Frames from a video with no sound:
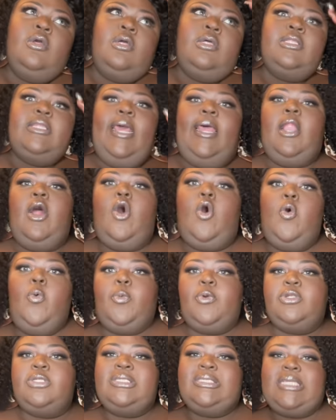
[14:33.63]
that
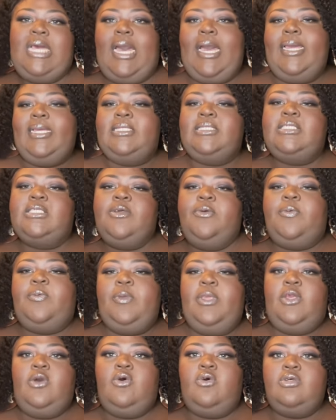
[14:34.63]
oversized
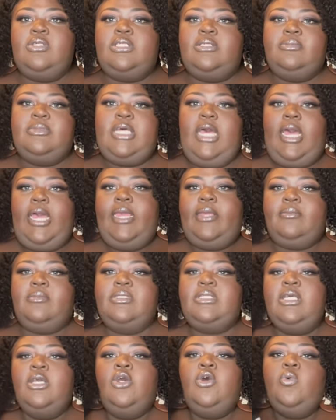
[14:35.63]
feel
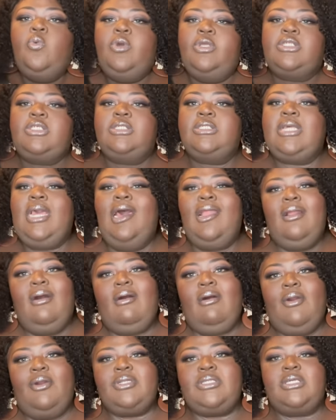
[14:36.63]
sometimes, which is kind of
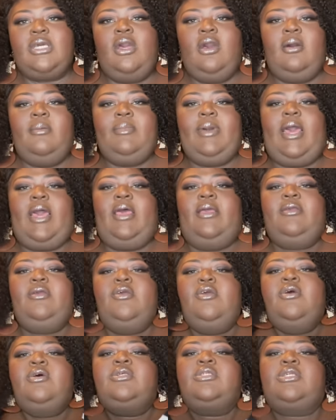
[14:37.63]
hard to come by.
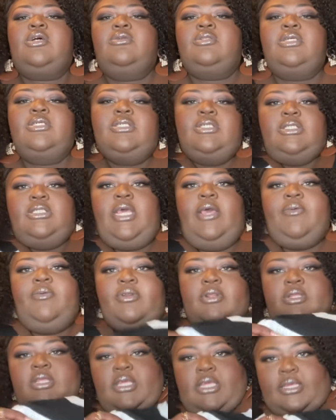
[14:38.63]
So this
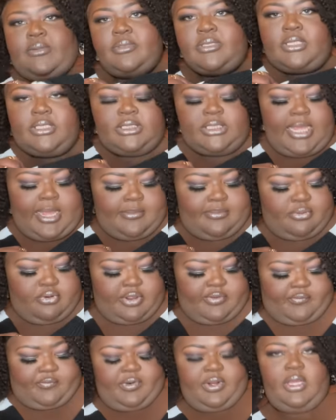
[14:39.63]
definitely gives us that
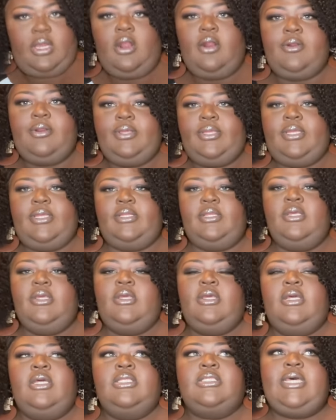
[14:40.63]
boyfriend cardigan
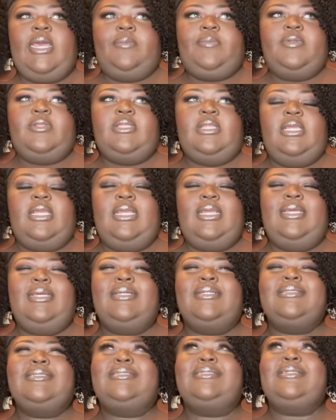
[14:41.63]
type of
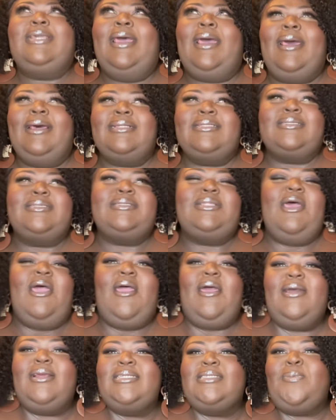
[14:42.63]
thing. Yes,
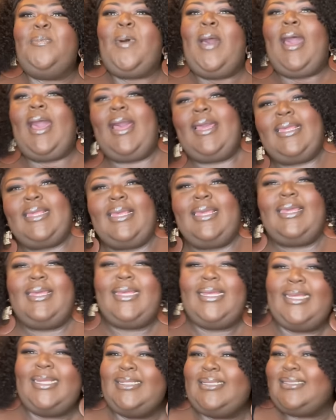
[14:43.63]
there's
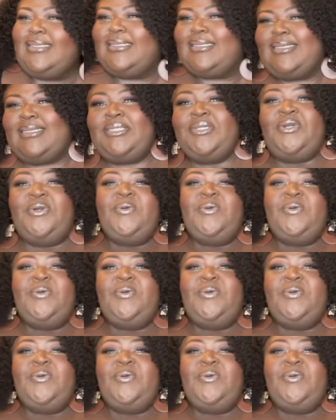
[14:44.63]
pockets.